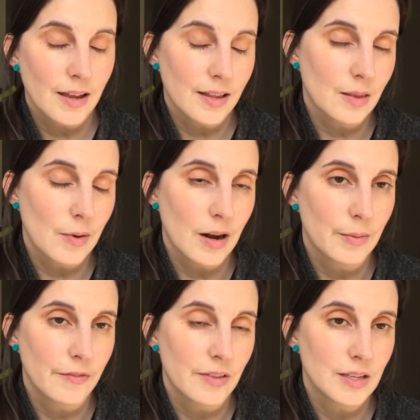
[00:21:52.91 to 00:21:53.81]
at the bottom
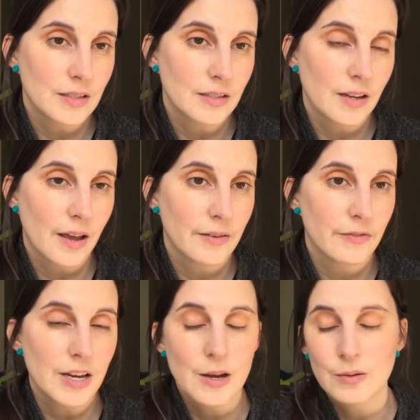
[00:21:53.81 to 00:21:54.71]
of this
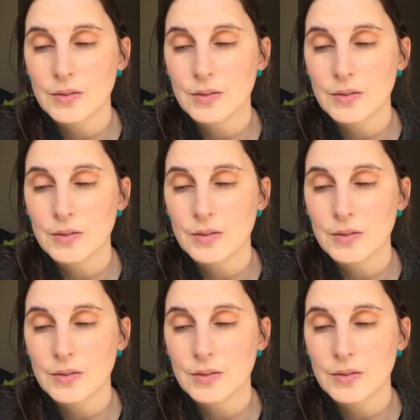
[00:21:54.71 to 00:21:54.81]
video.